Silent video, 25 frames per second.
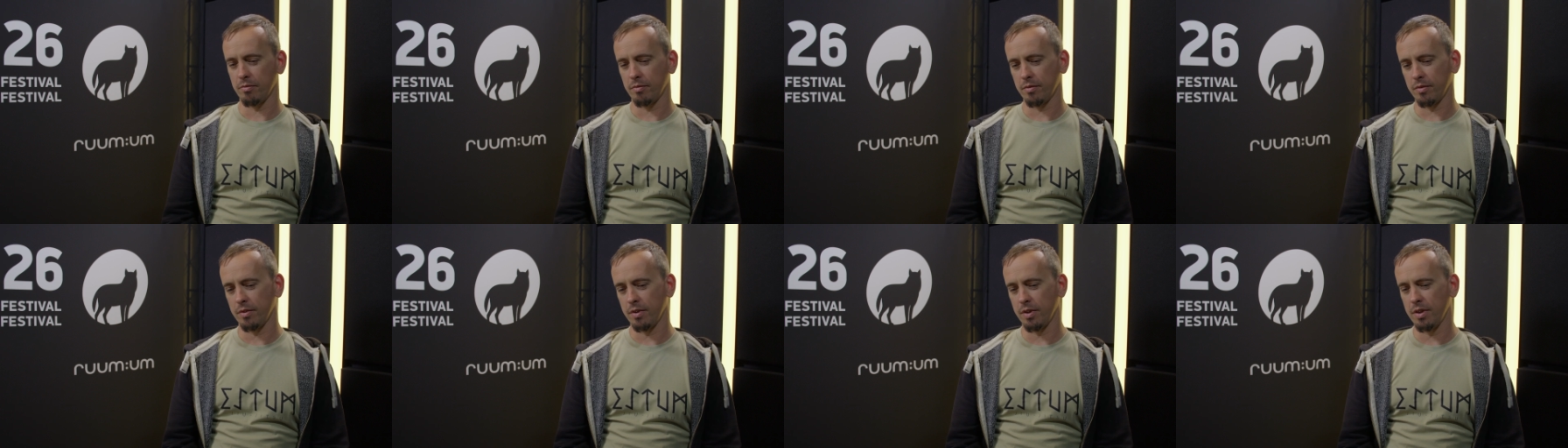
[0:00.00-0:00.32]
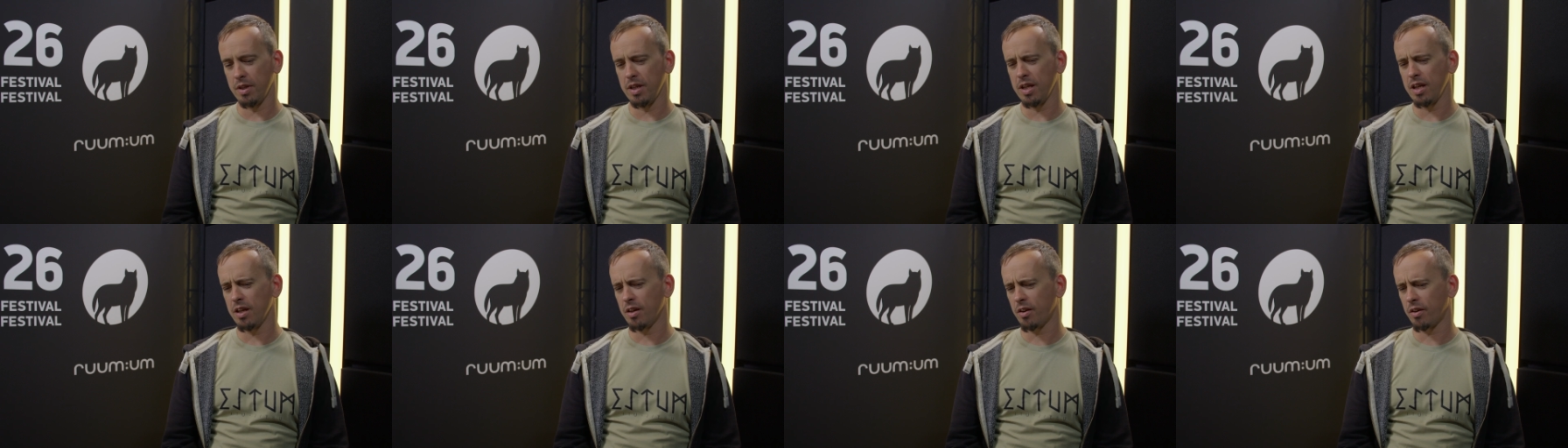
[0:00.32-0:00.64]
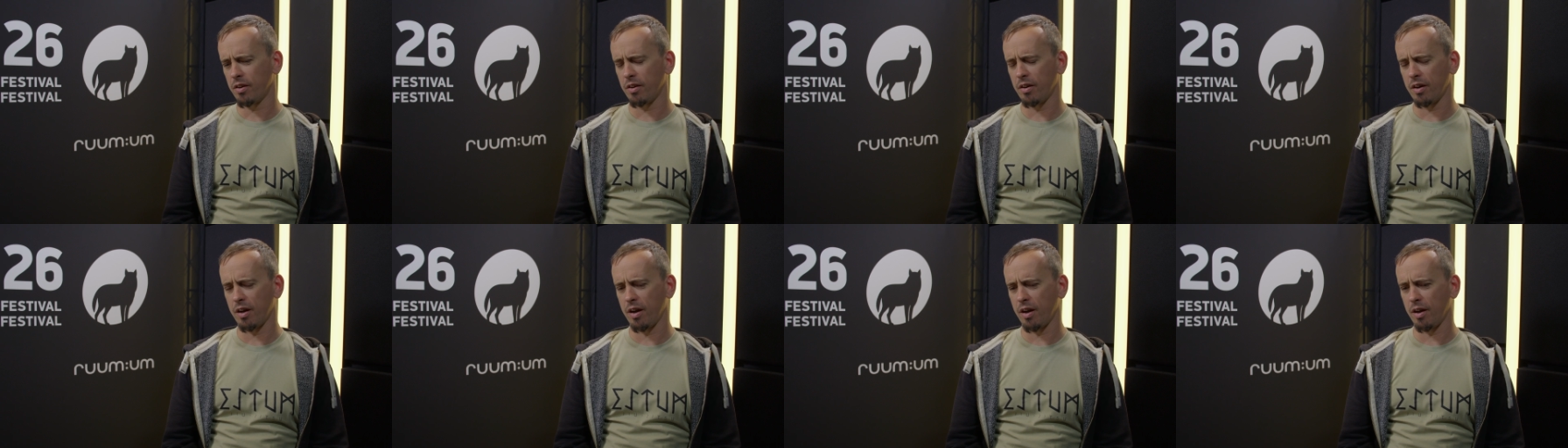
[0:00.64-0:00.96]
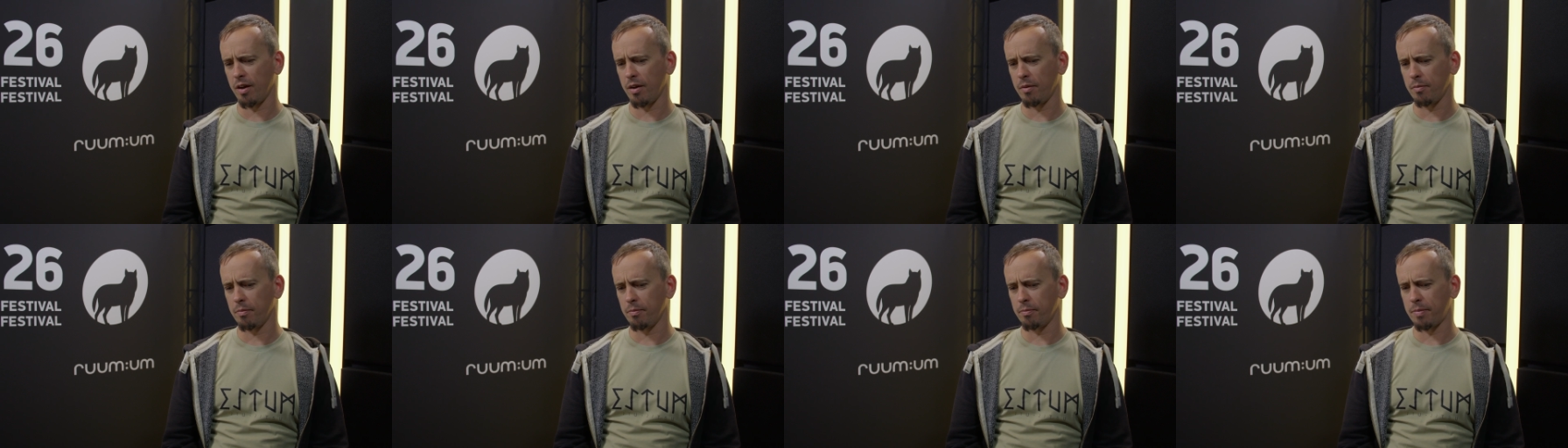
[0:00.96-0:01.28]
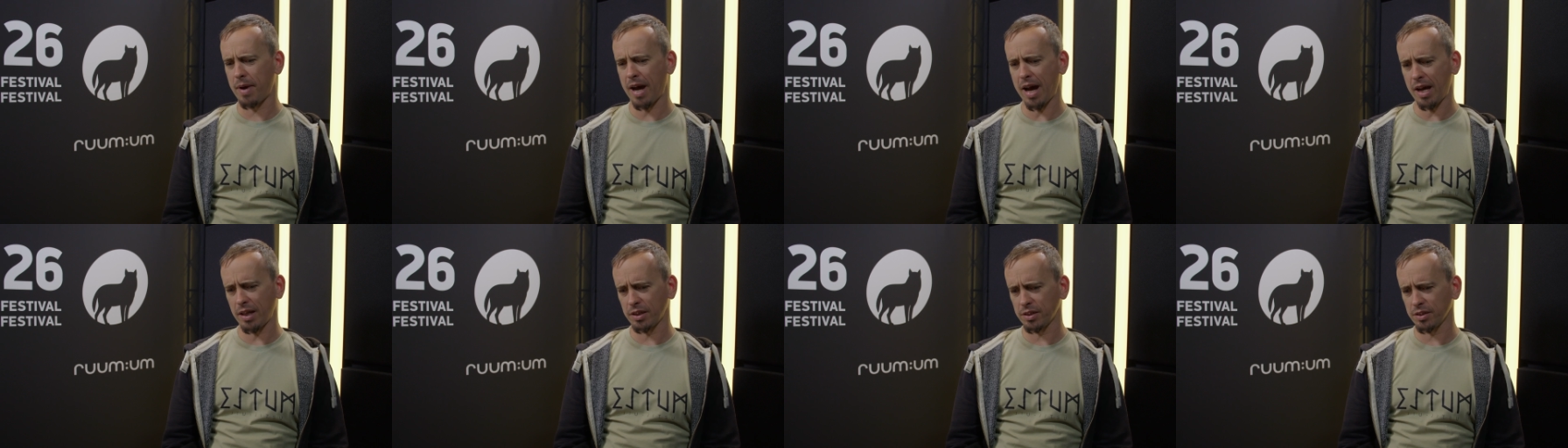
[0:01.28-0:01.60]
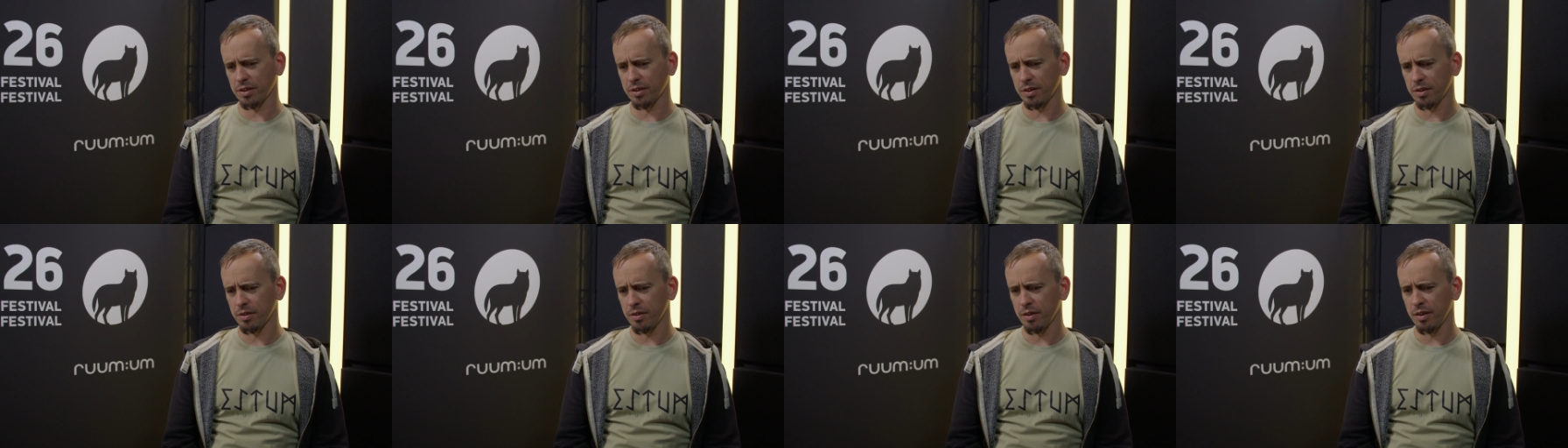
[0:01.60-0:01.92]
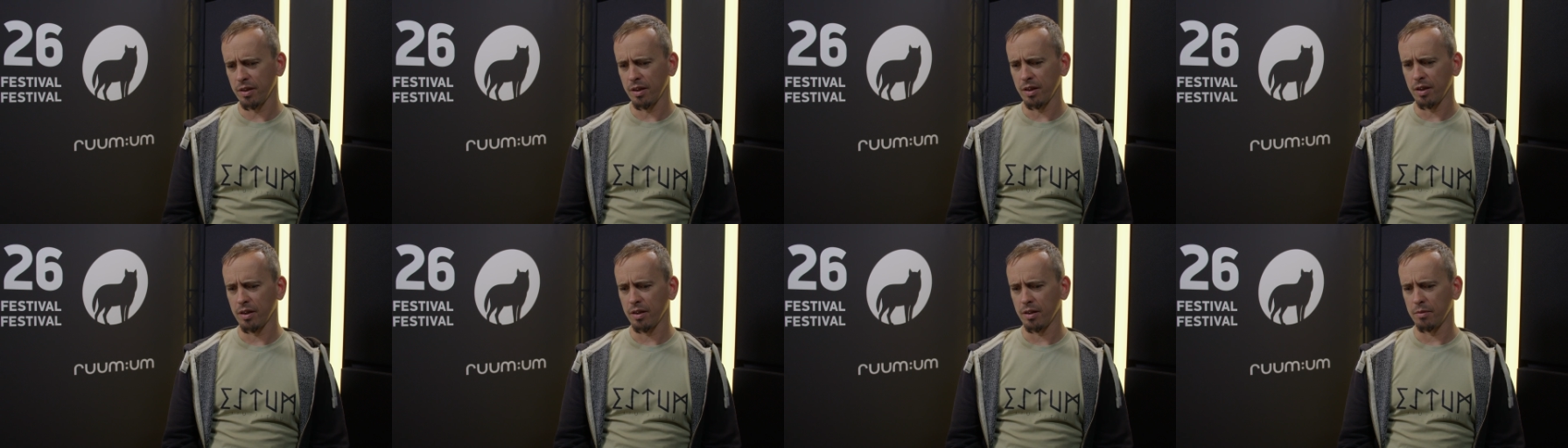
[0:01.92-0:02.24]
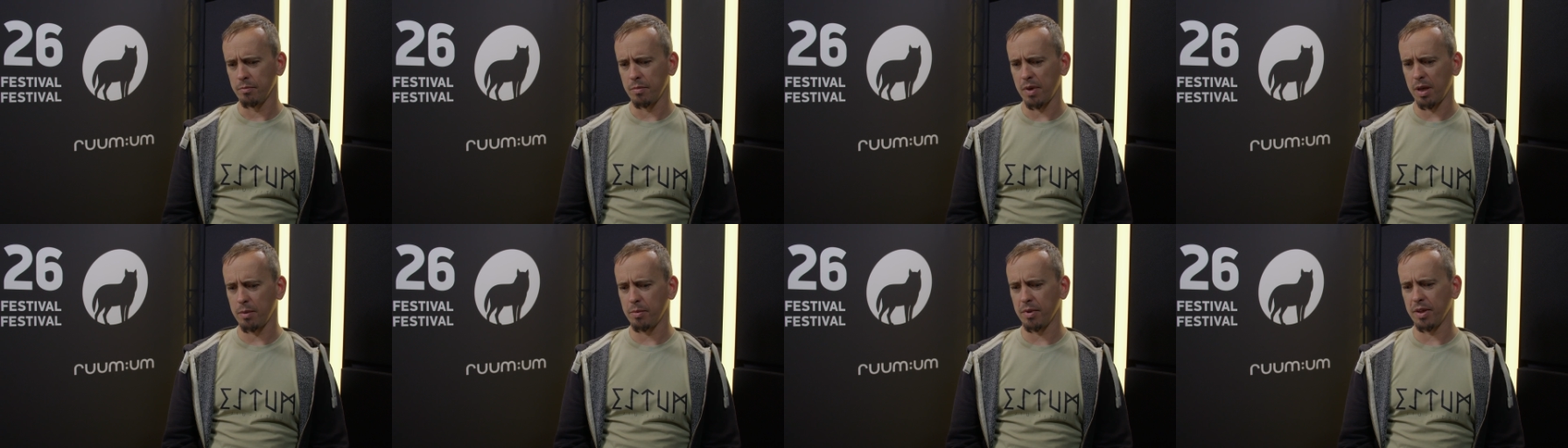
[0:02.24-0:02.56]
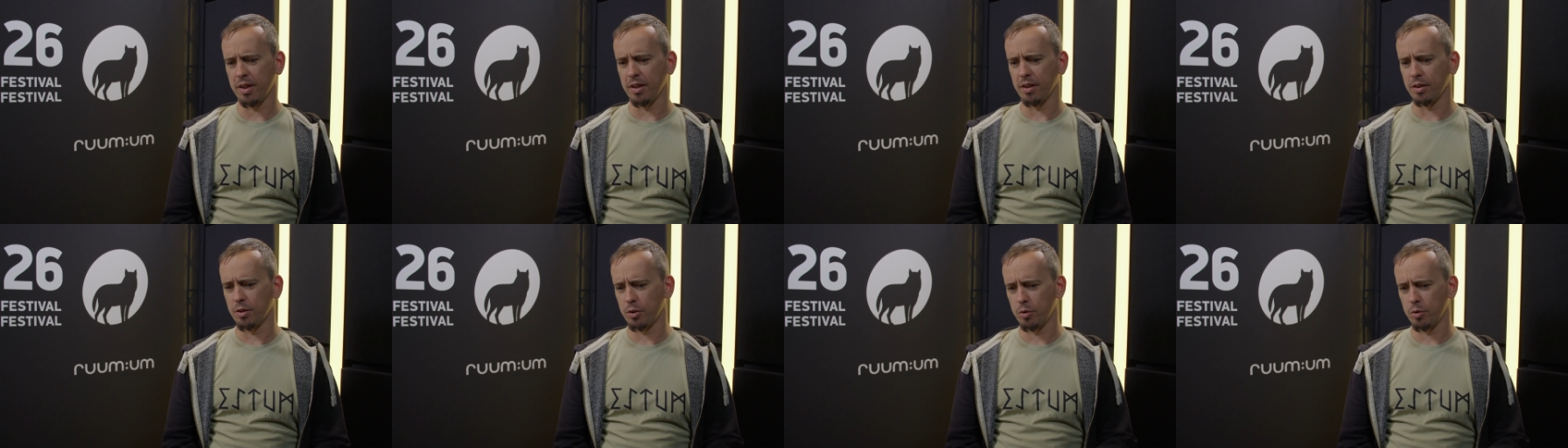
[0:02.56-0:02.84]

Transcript: near uh, past, maybe in